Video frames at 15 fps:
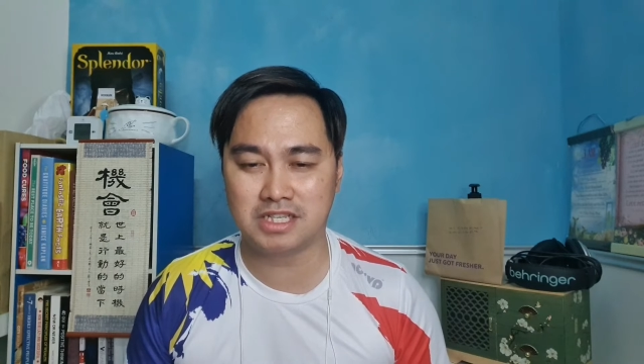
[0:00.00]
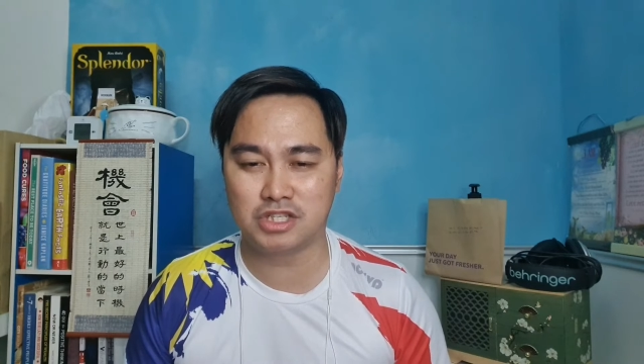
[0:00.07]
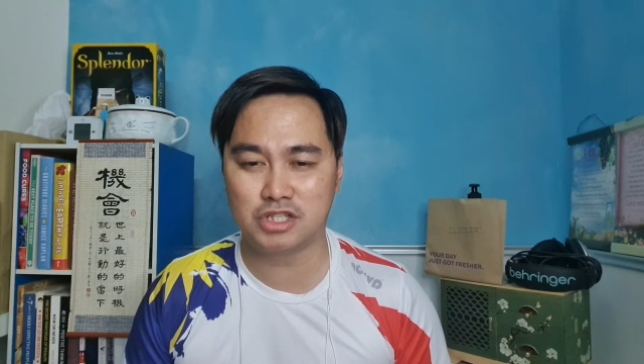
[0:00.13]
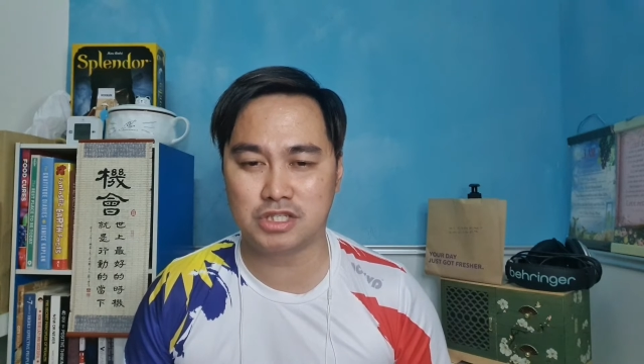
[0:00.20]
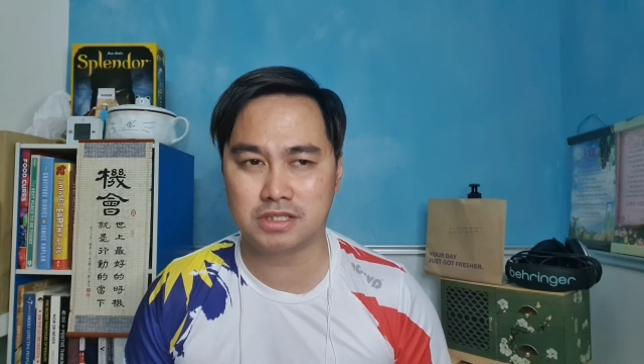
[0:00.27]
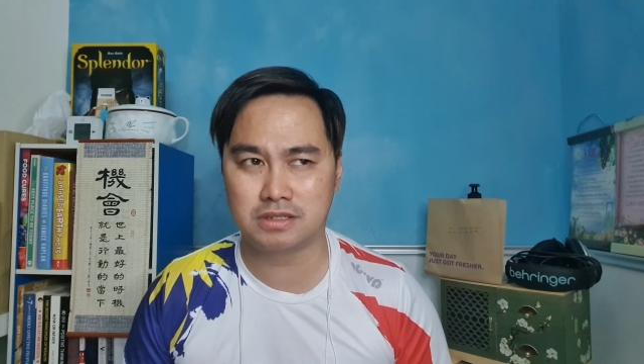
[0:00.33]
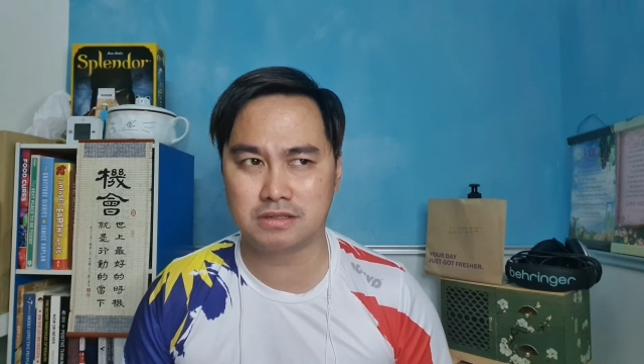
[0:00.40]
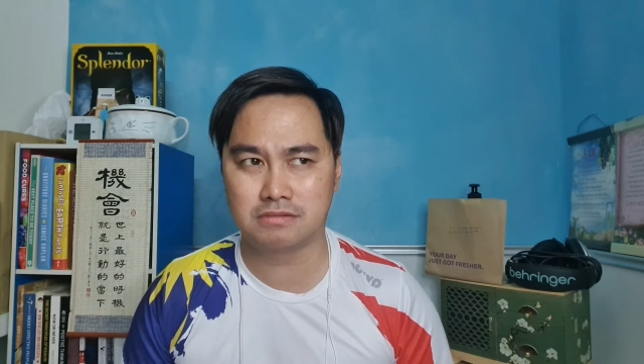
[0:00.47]

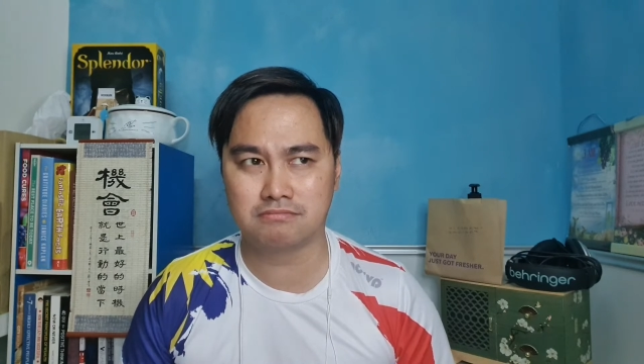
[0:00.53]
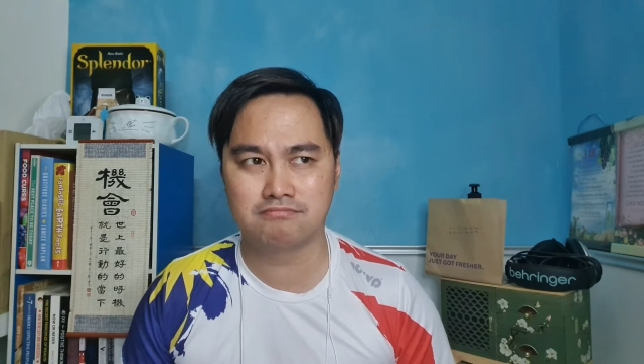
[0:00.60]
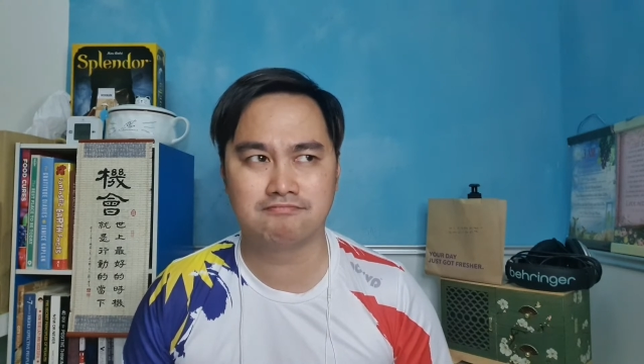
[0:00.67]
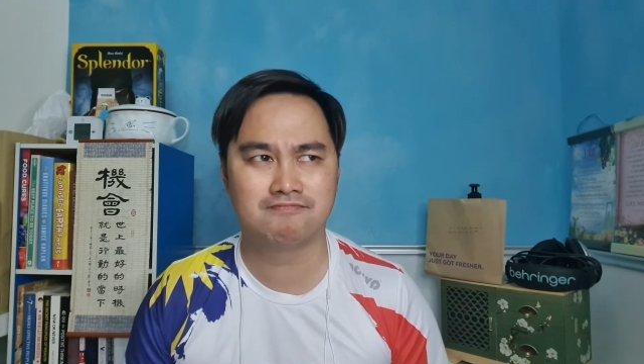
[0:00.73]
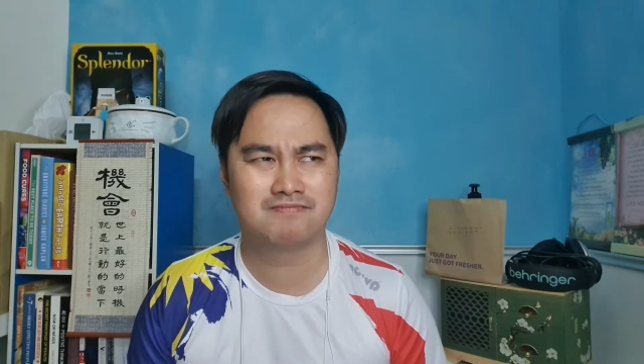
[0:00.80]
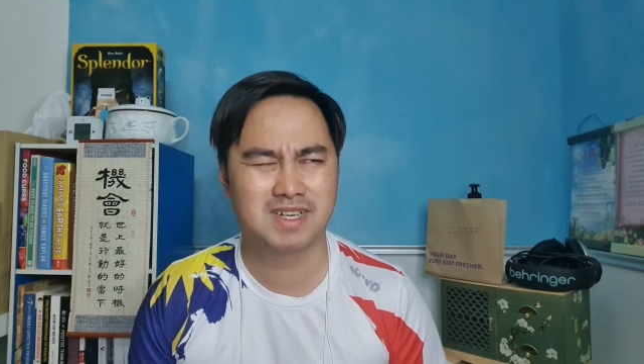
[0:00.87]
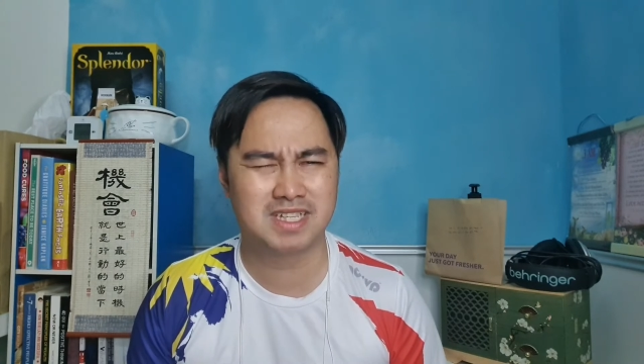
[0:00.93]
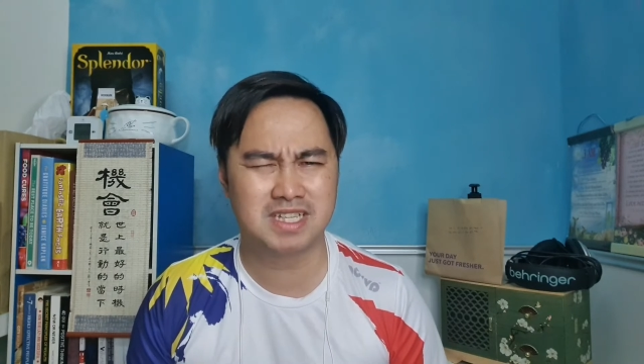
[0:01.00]
inch,
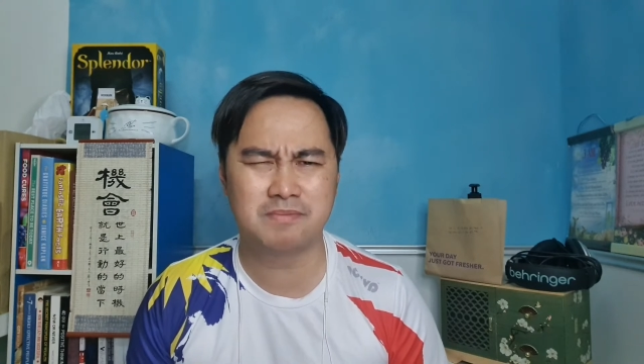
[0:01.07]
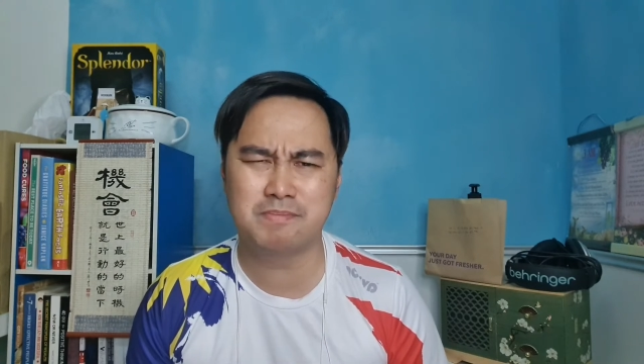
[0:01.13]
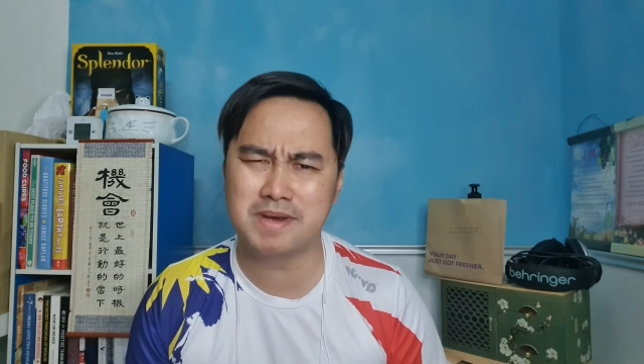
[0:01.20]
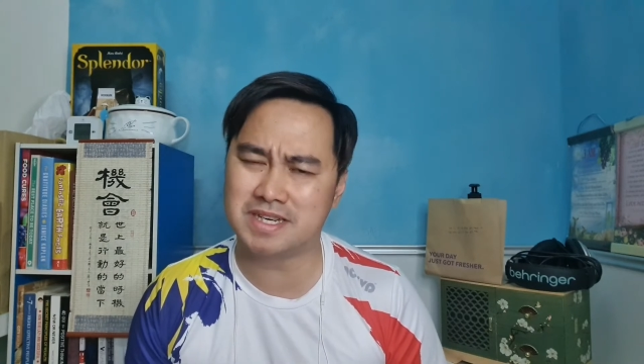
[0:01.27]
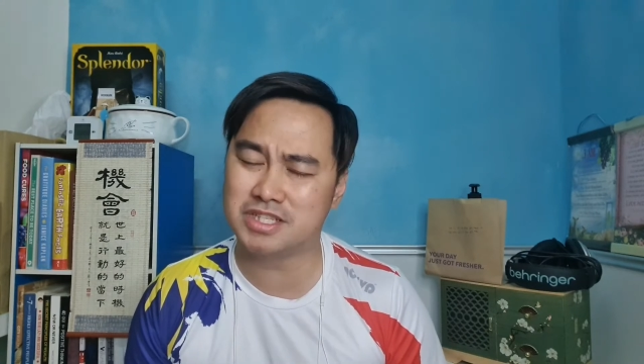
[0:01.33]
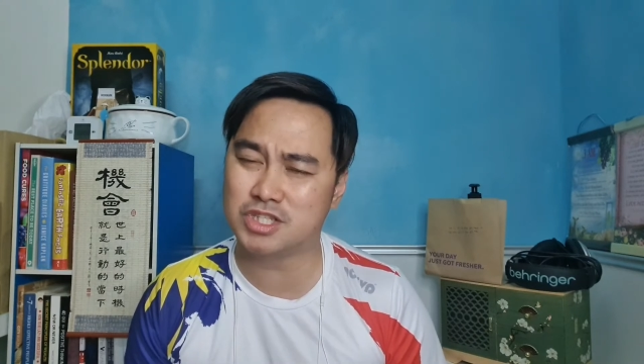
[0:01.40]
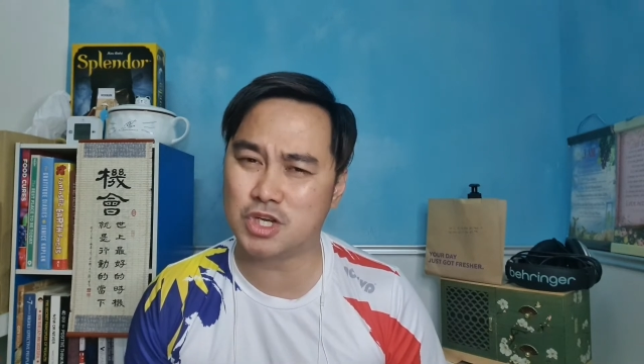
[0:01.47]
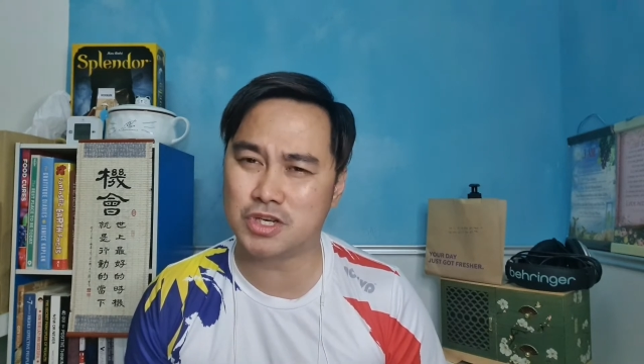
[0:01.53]
I think,
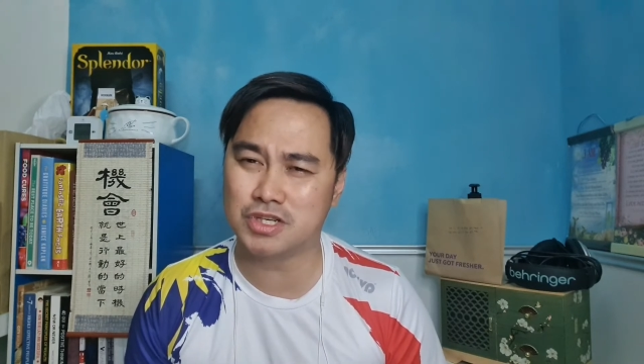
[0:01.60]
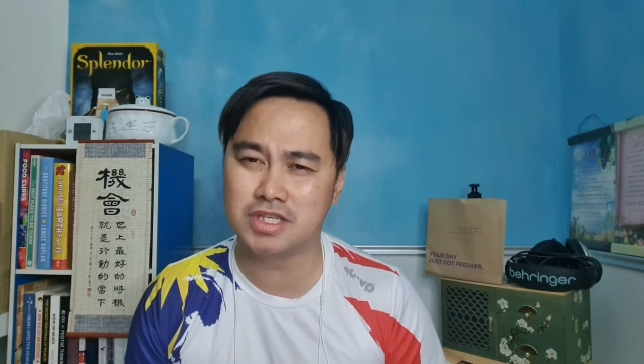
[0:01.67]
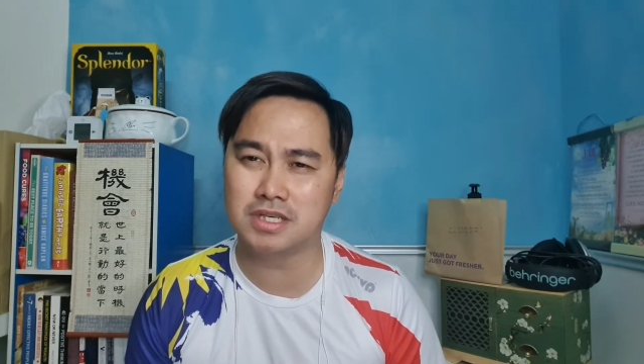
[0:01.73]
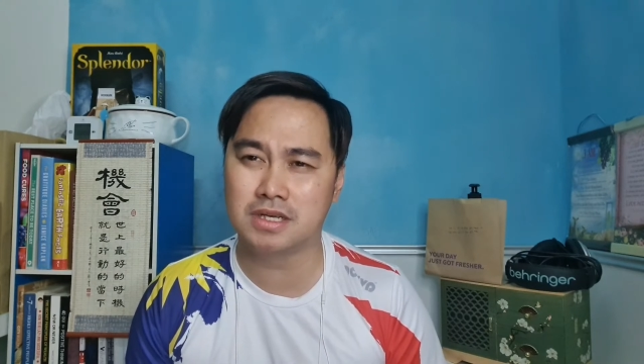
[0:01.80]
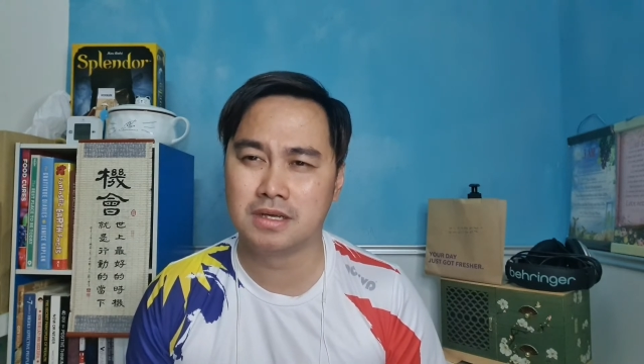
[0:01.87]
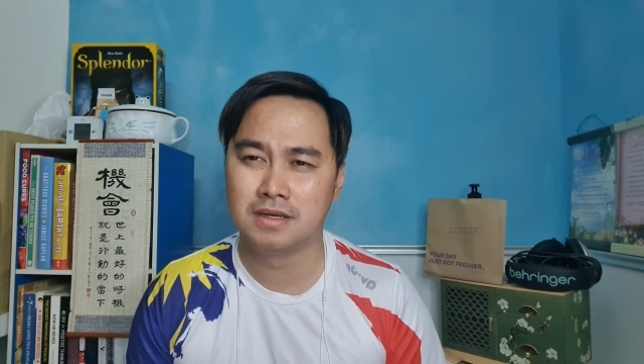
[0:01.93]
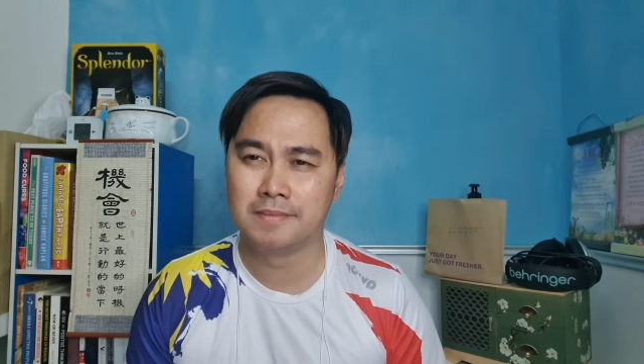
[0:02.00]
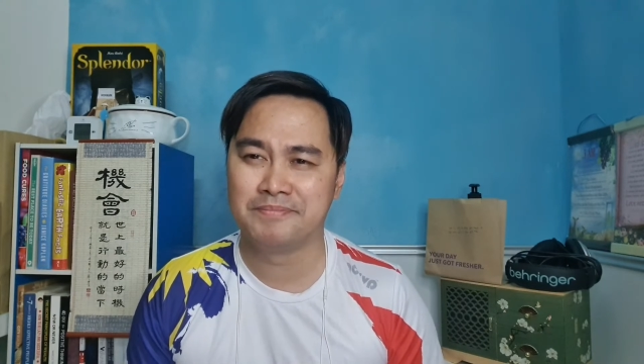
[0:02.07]
Panasonic.